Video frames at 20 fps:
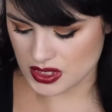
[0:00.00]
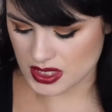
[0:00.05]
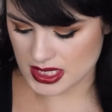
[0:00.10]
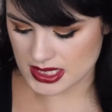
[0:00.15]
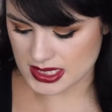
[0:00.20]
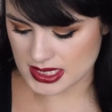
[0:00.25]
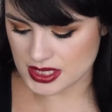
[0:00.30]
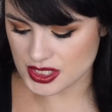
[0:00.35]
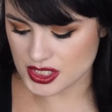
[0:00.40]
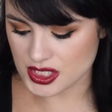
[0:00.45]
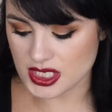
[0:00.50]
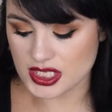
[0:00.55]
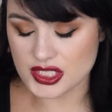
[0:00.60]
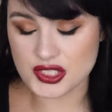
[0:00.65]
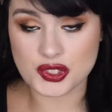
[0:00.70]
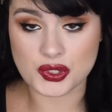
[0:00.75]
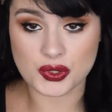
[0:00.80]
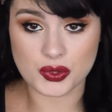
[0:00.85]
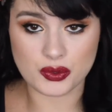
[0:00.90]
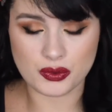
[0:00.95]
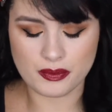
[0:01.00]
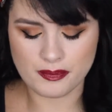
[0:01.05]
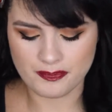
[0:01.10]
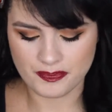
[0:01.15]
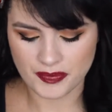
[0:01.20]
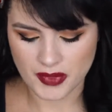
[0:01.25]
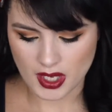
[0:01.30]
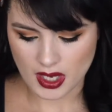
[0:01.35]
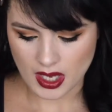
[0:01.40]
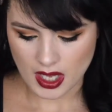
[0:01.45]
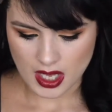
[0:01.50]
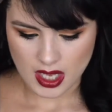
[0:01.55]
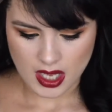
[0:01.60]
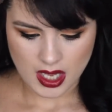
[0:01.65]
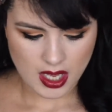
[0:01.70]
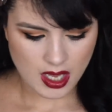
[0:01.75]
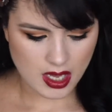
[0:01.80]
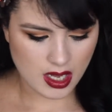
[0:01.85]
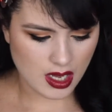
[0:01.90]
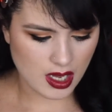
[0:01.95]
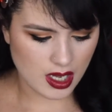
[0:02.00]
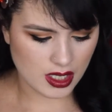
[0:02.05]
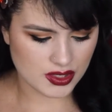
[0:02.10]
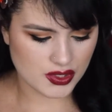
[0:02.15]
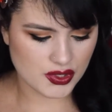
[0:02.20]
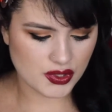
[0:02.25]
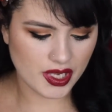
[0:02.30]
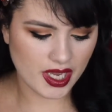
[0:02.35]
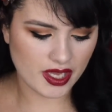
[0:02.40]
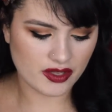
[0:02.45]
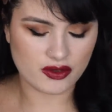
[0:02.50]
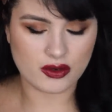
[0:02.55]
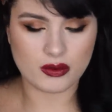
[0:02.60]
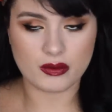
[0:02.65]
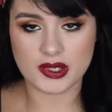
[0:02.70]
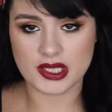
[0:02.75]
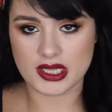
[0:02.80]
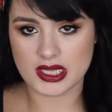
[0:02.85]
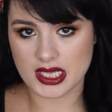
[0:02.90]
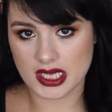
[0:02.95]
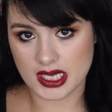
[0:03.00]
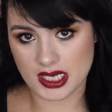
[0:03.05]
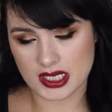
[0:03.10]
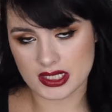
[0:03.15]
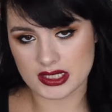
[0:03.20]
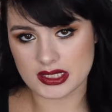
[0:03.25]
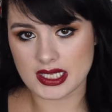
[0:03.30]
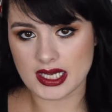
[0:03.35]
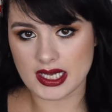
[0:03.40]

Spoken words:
essentially two, together with the